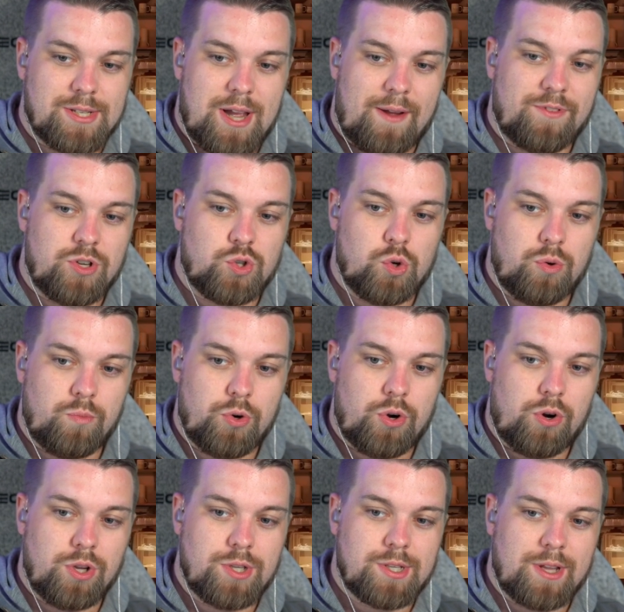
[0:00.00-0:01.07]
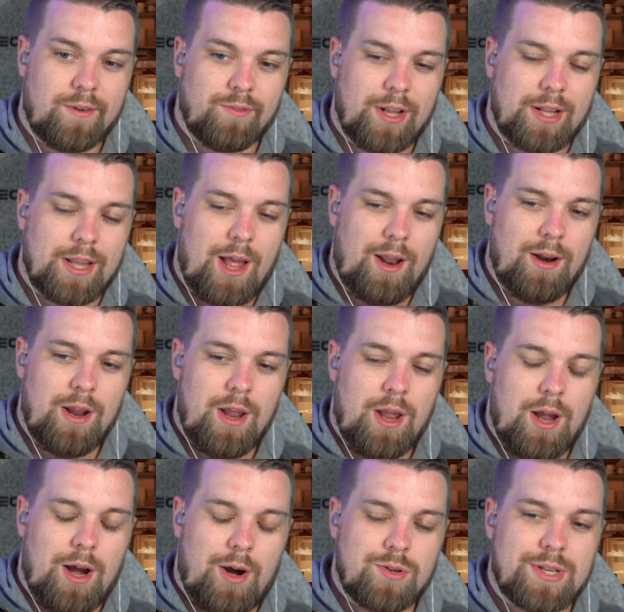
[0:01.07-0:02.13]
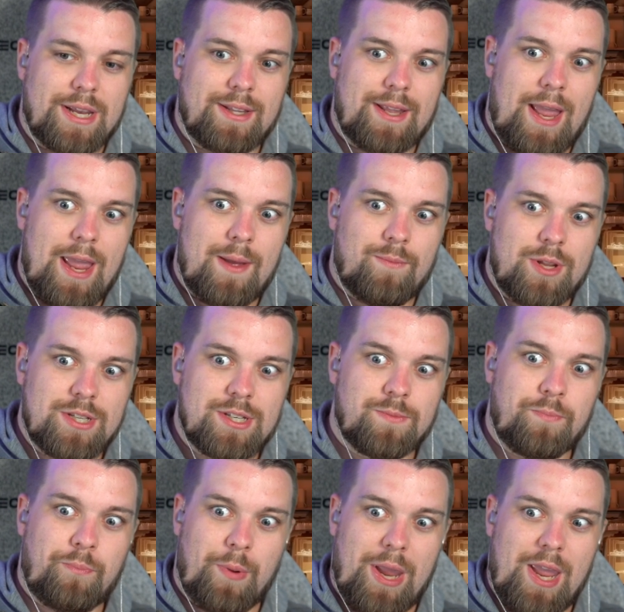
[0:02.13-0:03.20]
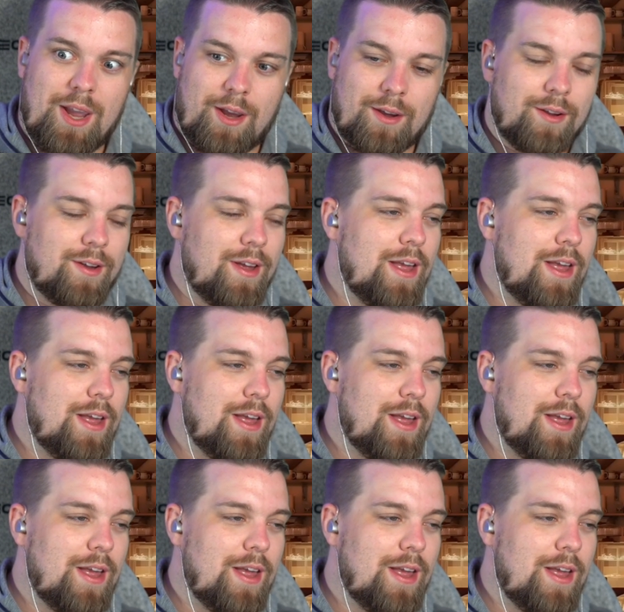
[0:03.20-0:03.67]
after Chungmuro and stuff like that. I was like, damn, this is big.